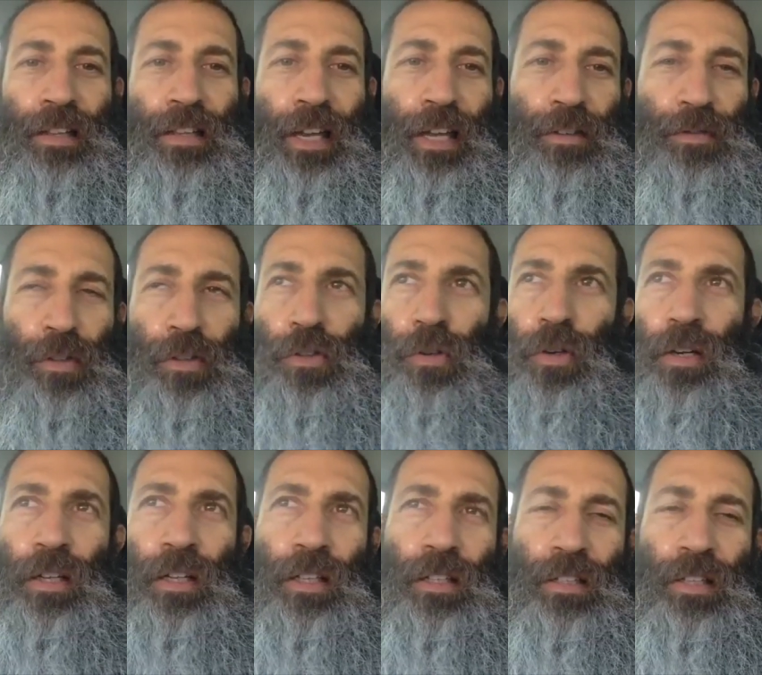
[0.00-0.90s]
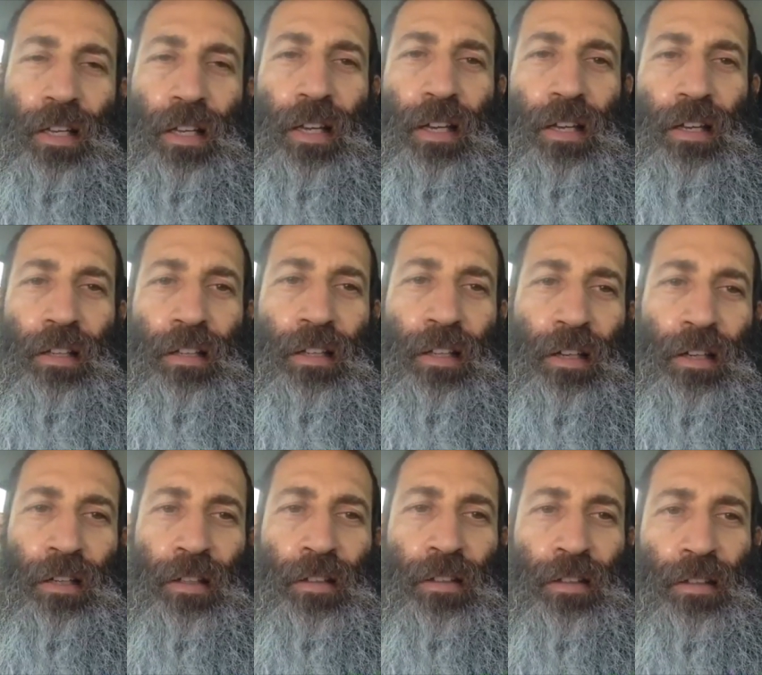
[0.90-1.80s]
Thanks for joining in today and
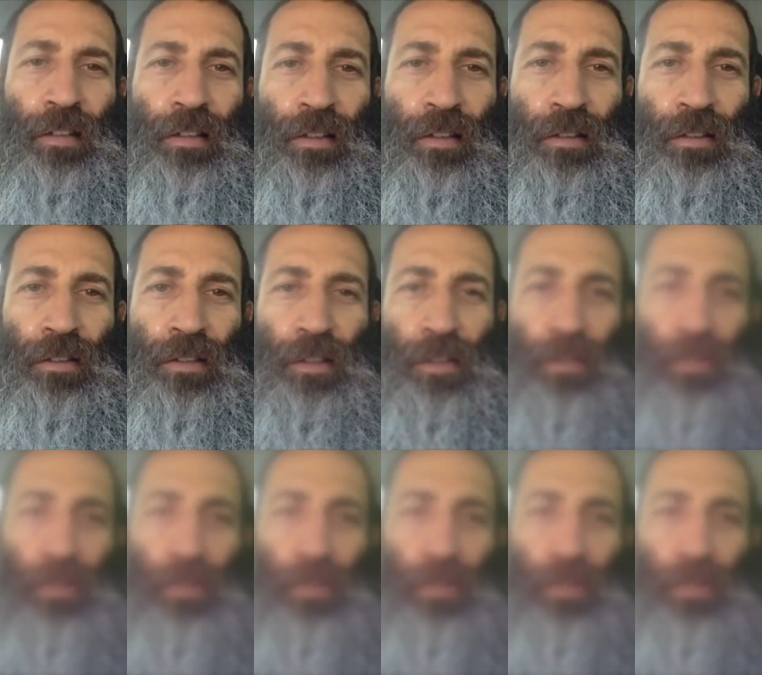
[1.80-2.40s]
uh, see you